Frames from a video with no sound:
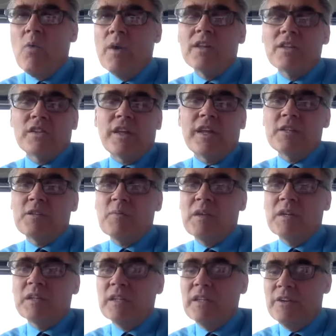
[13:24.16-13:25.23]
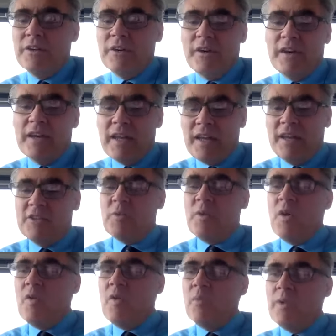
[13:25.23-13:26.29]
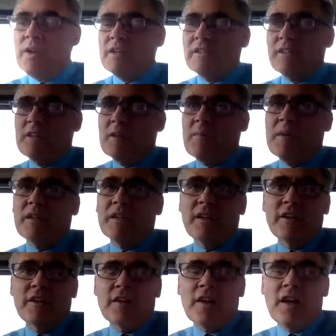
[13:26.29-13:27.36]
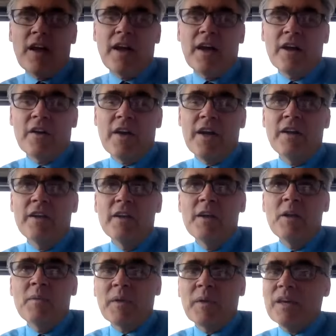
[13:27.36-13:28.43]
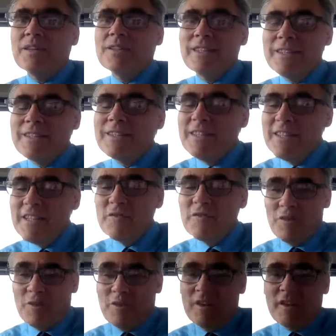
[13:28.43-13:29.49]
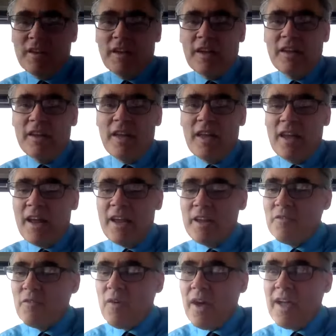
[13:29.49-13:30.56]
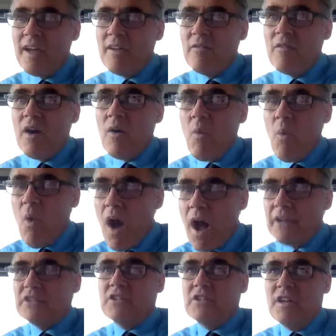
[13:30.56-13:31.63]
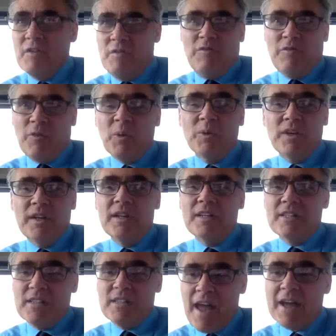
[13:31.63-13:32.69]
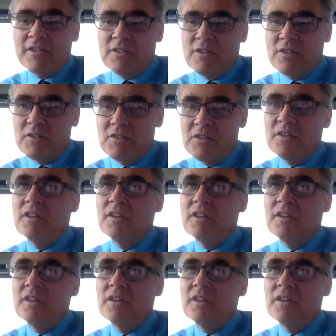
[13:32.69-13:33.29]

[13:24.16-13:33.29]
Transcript: it's like to be a leader in K-12 or what it's like to be a leader in higher ed, because it's different. And I have watched unfolding disasters